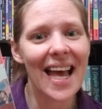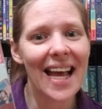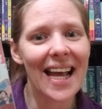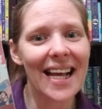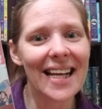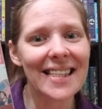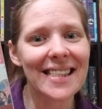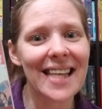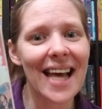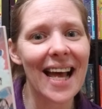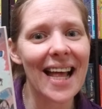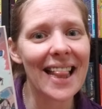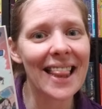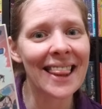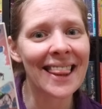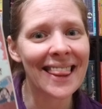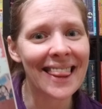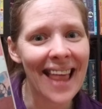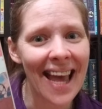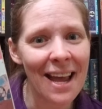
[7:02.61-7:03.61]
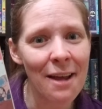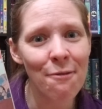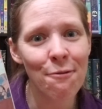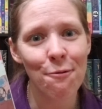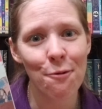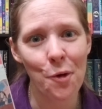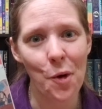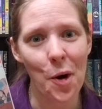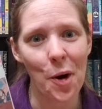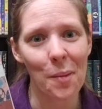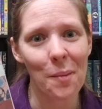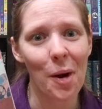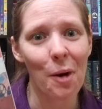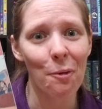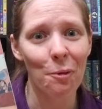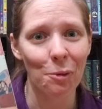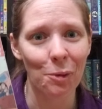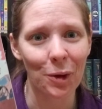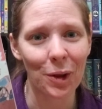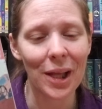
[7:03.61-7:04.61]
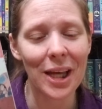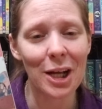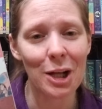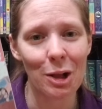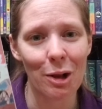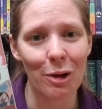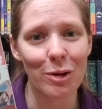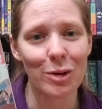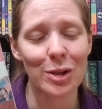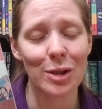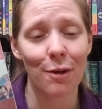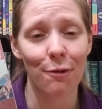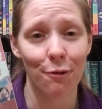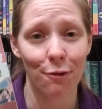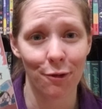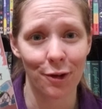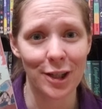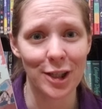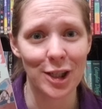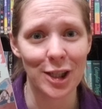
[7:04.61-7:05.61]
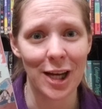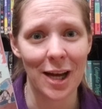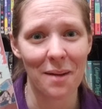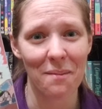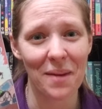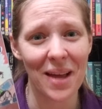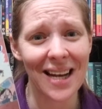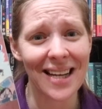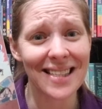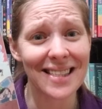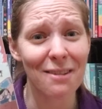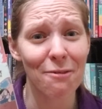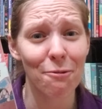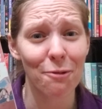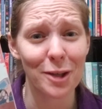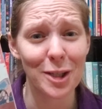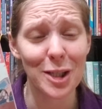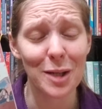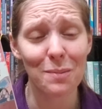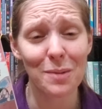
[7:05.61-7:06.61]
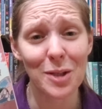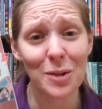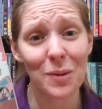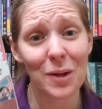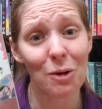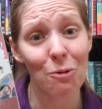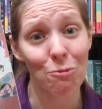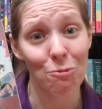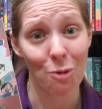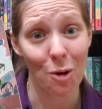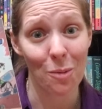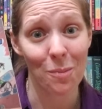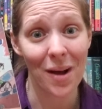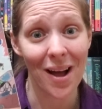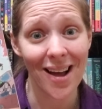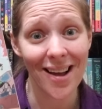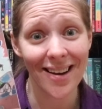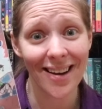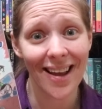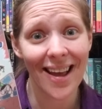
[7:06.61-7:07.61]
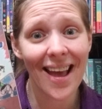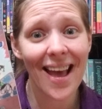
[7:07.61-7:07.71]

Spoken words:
is that they form a really close friendship, and it's a friendship between a robot